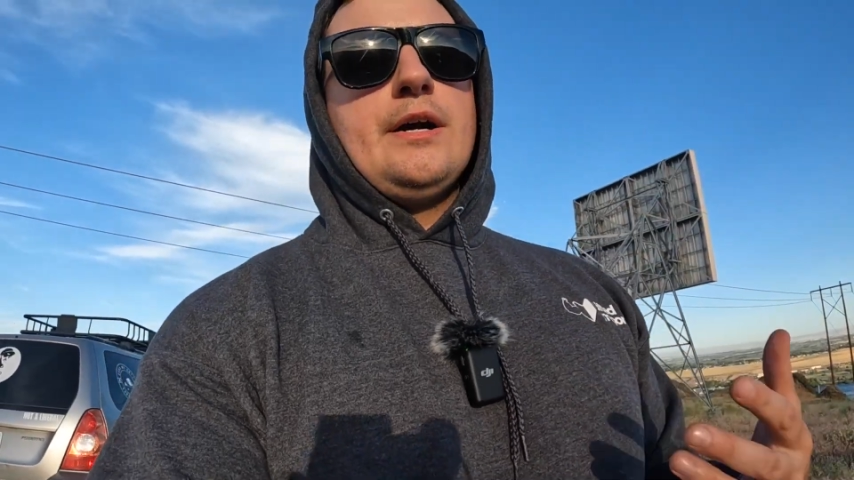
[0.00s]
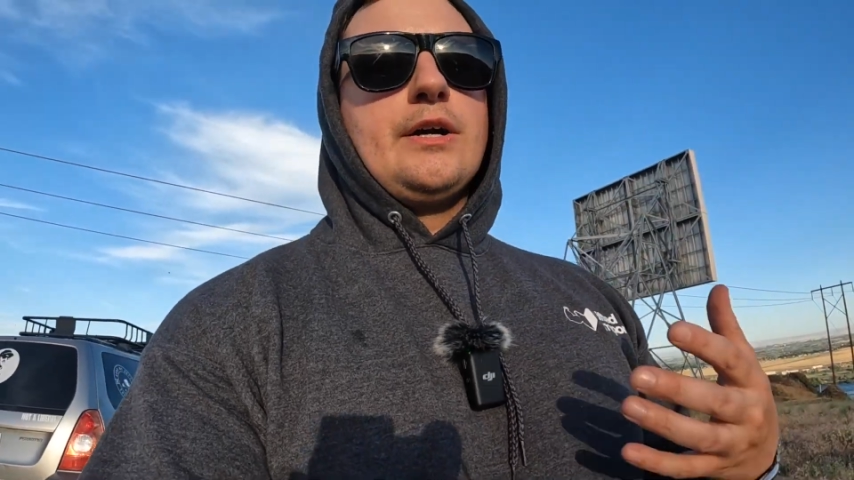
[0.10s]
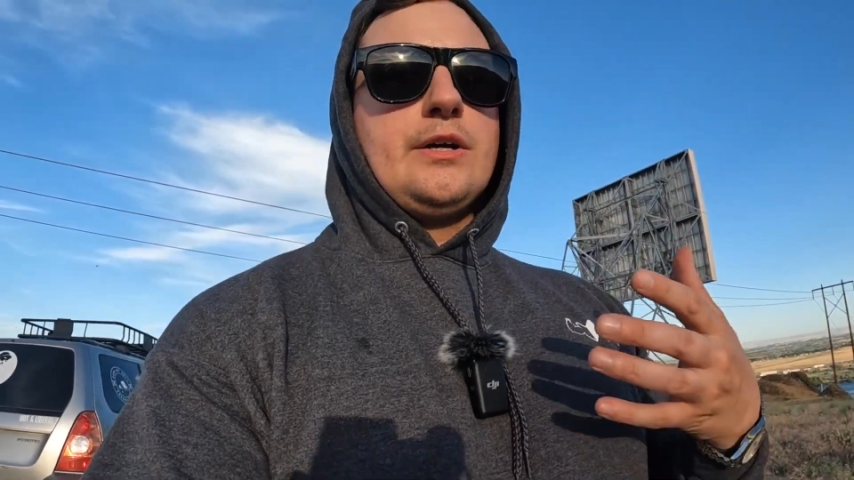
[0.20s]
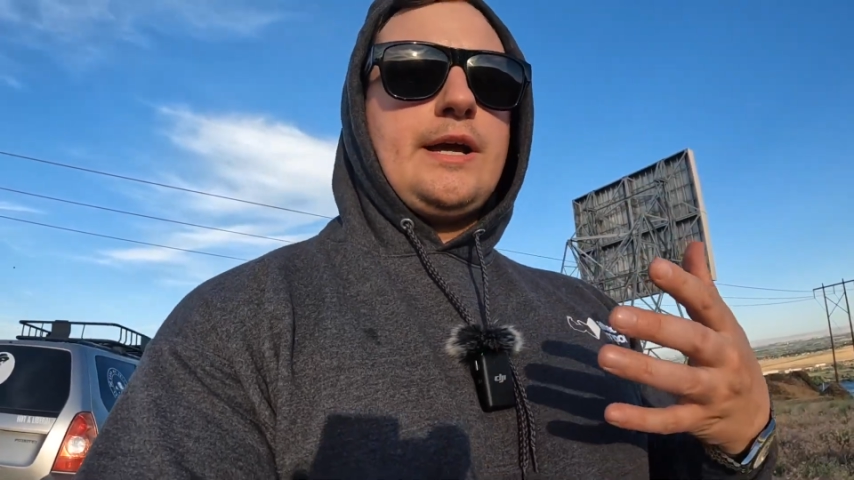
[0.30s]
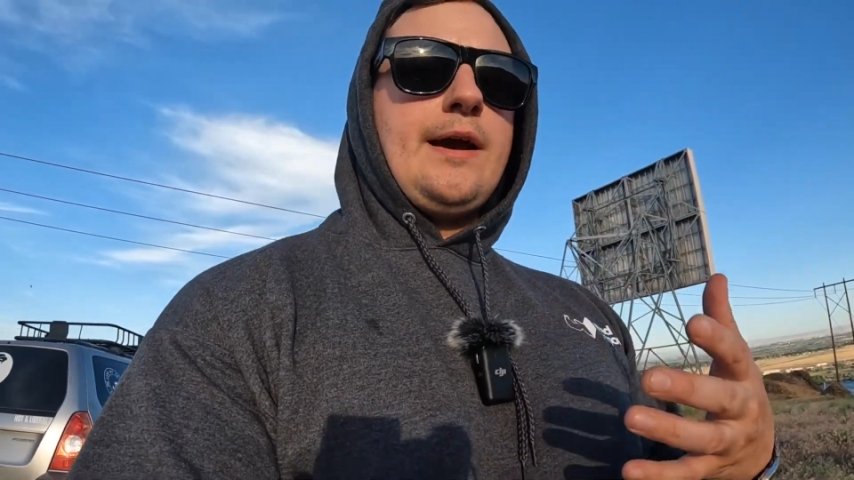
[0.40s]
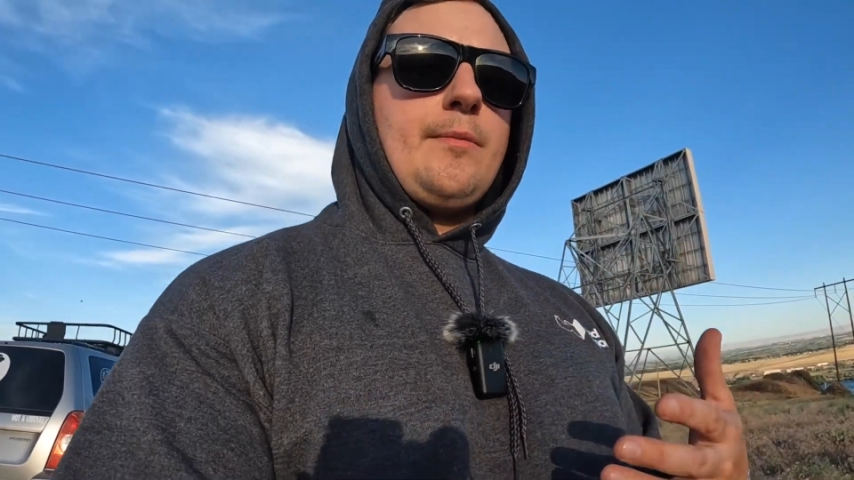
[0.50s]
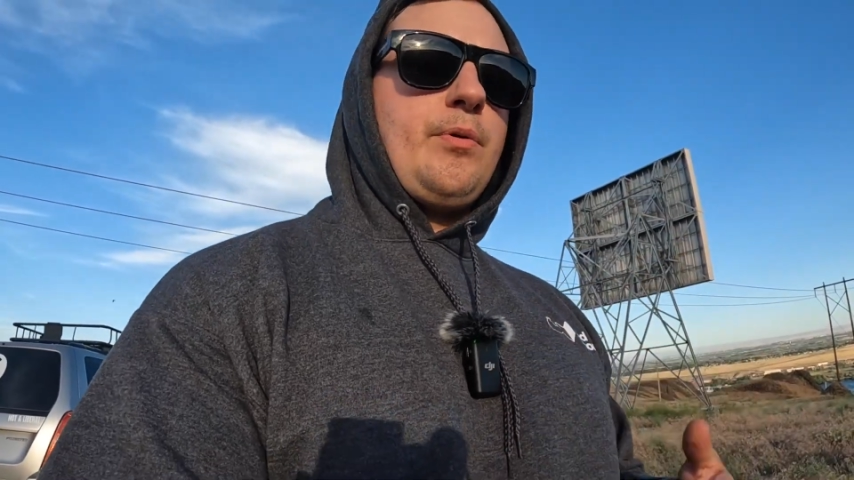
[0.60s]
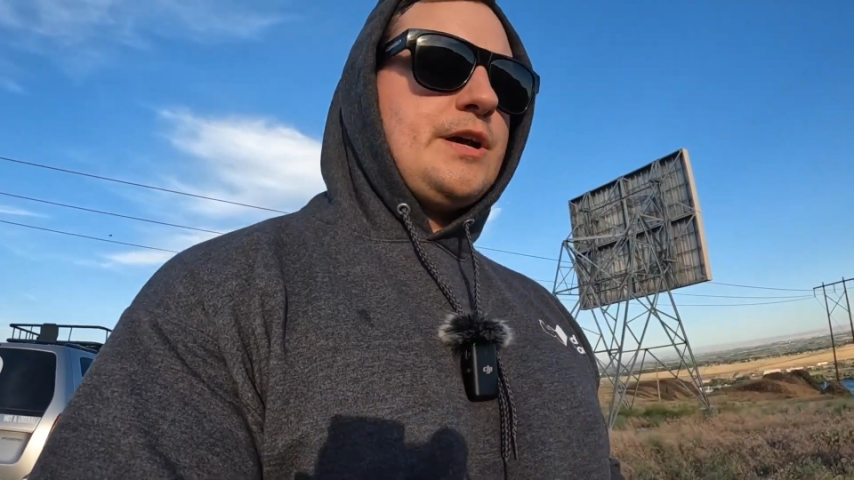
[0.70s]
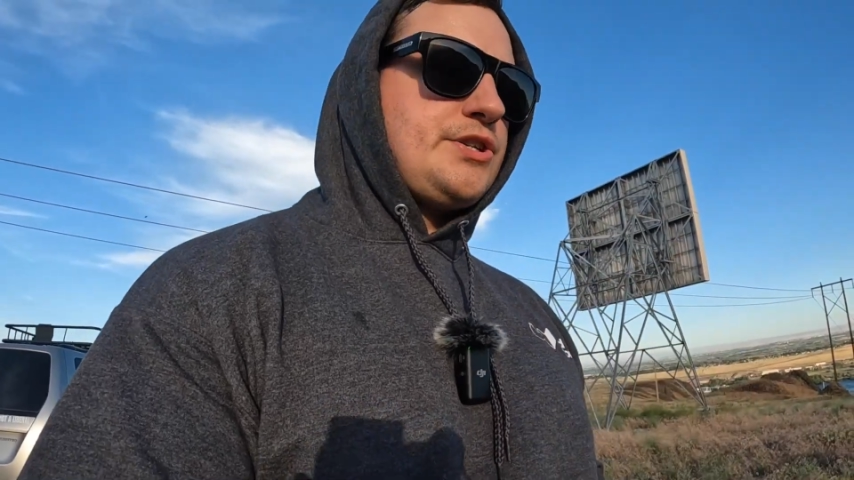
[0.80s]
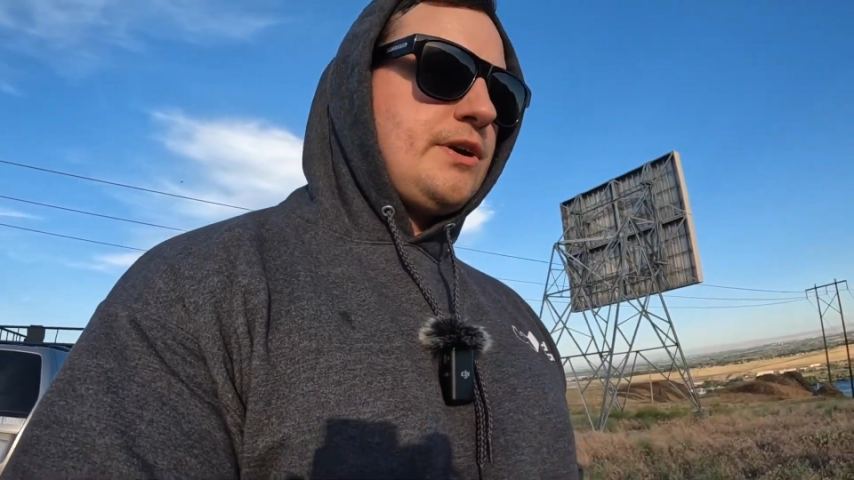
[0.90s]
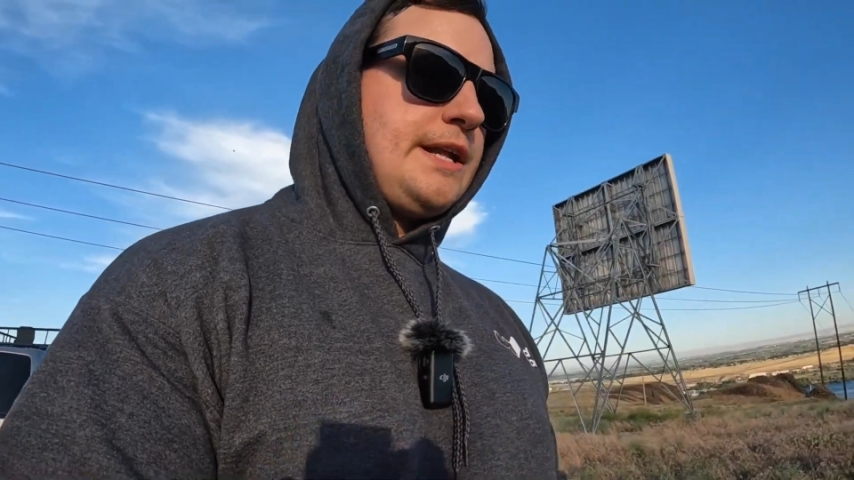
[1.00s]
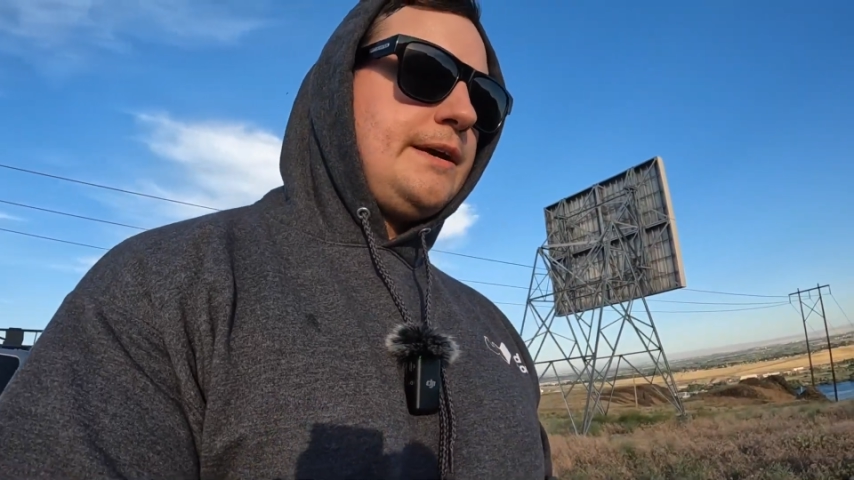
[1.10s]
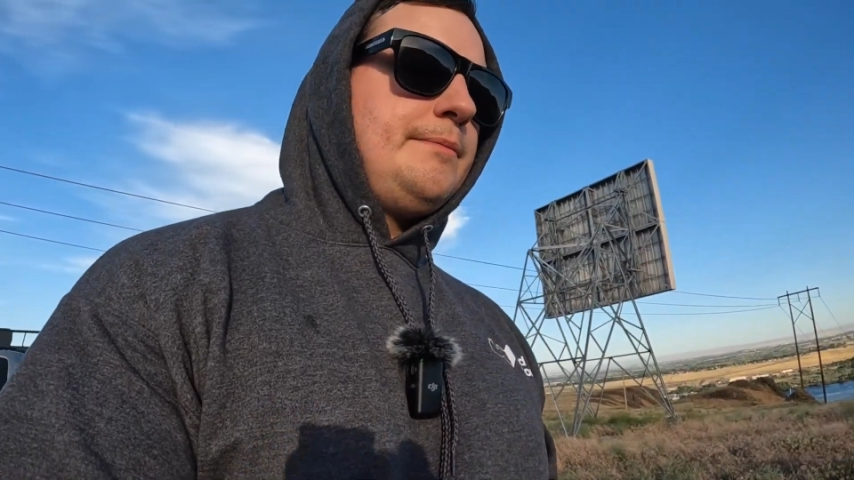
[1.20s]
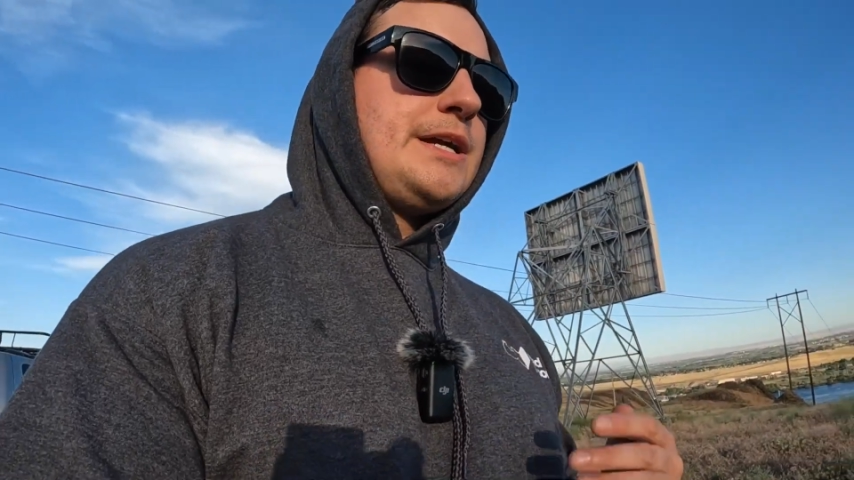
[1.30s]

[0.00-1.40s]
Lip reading: a good air pressure in it.